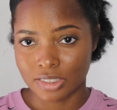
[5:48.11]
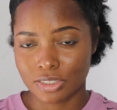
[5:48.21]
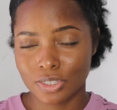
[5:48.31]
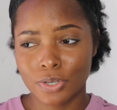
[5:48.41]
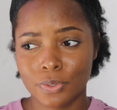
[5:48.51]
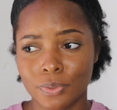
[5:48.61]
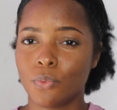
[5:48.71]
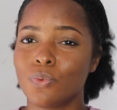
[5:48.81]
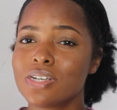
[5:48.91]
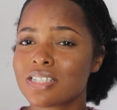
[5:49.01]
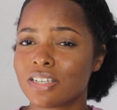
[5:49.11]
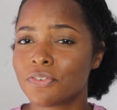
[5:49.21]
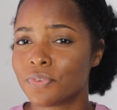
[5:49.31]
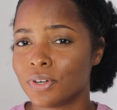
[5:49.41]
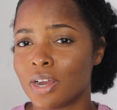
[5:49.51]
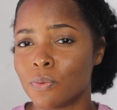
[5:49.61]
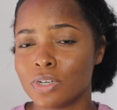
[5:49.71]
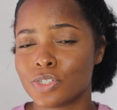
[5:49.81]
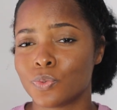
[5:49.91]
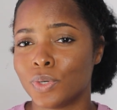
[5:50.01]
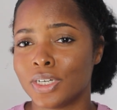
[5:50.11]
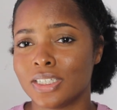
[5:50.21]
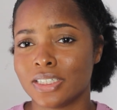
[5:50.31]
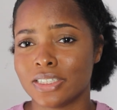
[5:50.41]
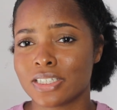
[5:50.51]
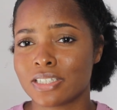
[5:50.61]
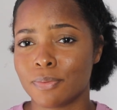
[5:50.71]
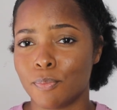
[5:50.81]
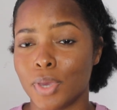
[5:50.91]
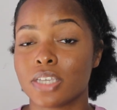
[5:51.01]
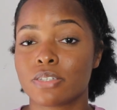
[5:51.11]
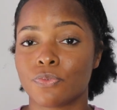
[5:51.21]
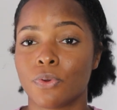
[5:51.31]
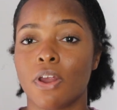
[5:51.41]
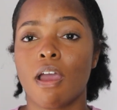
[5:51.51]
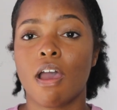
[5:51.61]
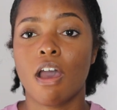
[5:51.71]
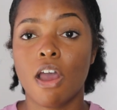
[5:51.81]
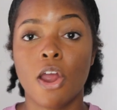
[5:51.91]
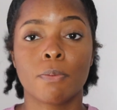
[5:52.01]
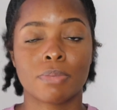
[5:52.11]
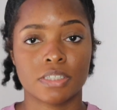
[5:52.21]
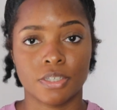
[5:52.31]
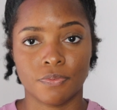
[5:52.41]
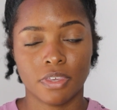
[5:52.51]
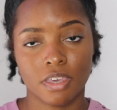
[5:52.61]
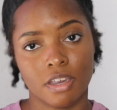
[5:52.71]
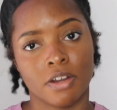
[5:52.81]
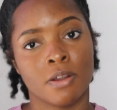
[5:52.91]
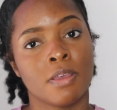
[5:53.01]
So we just need to figure out which one is the best for our specific hair.